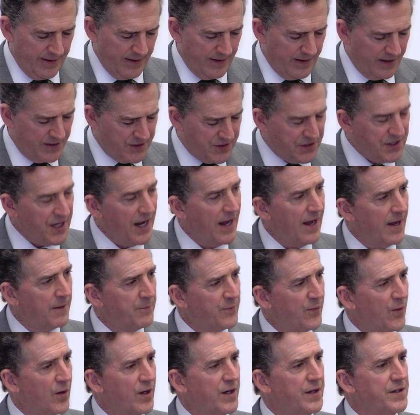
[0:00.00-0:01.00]
it's
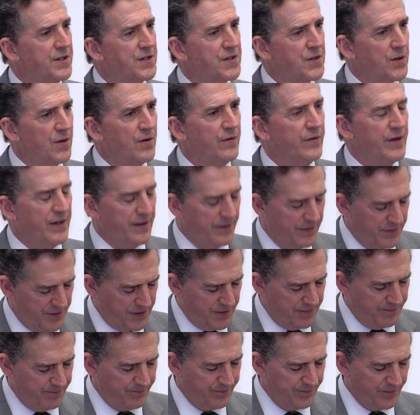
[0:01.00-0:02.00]
time for
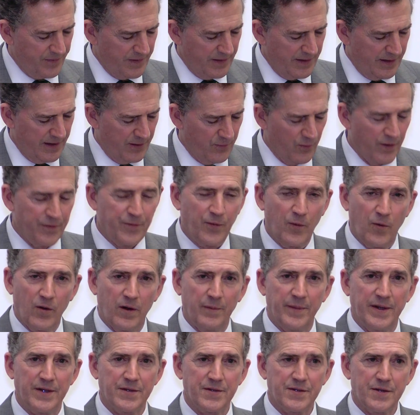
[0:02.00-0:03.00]
conservatives and
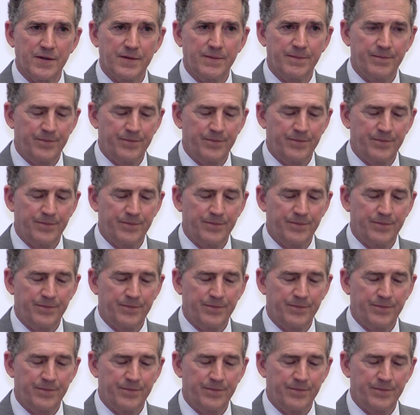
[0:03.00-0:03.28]
reformists